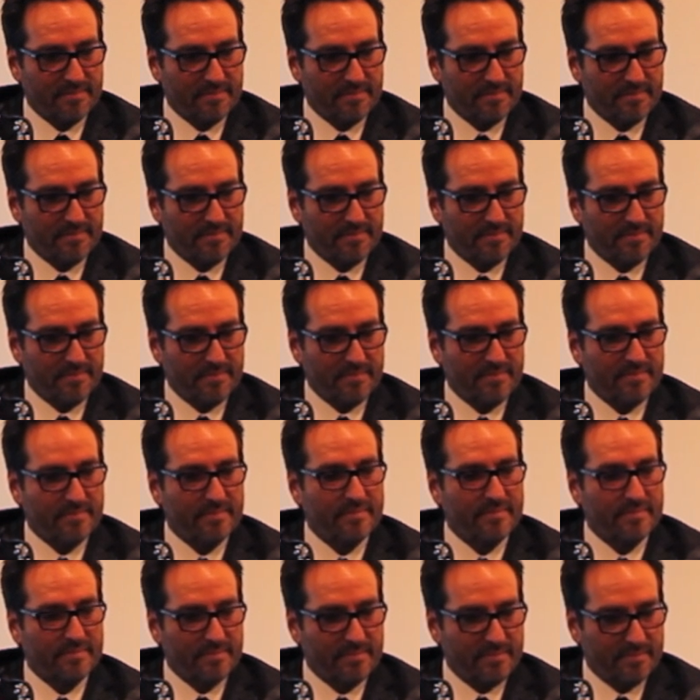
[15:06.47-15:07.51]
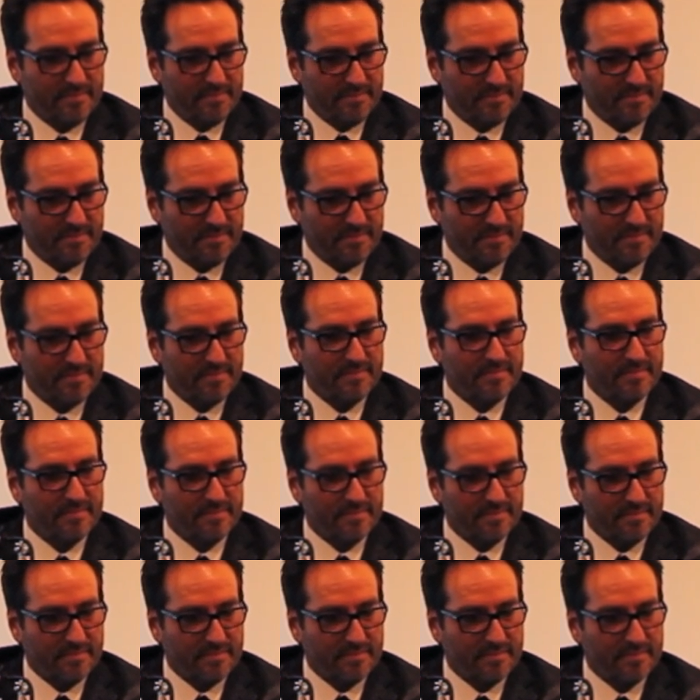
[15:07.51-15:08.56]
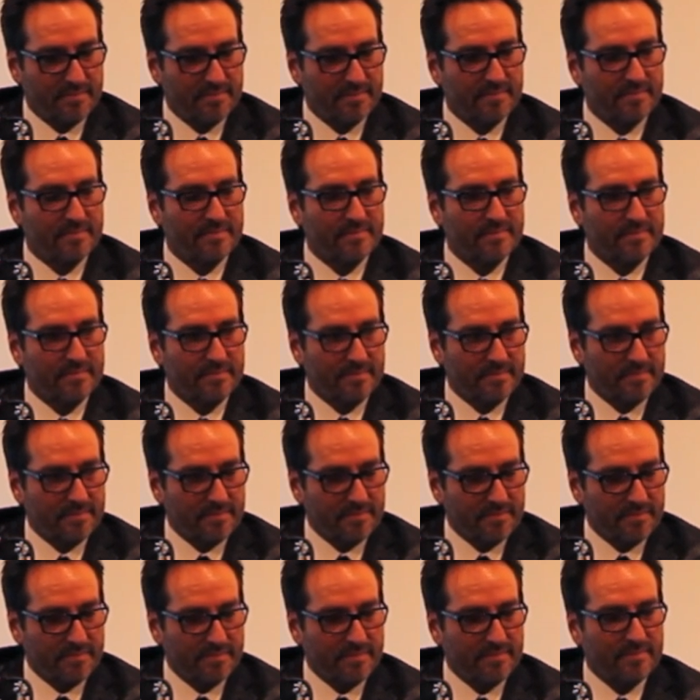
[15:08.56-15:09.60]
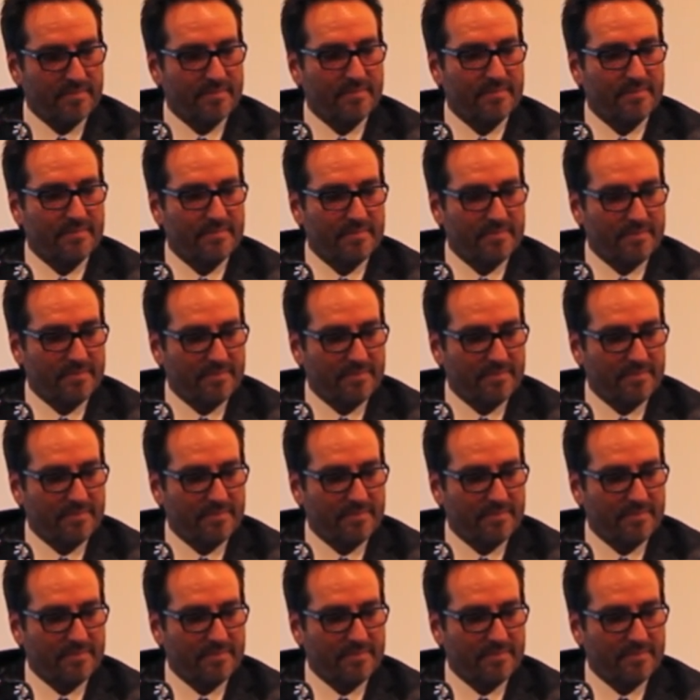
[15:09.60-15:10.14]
No words are spoken by the person on screen.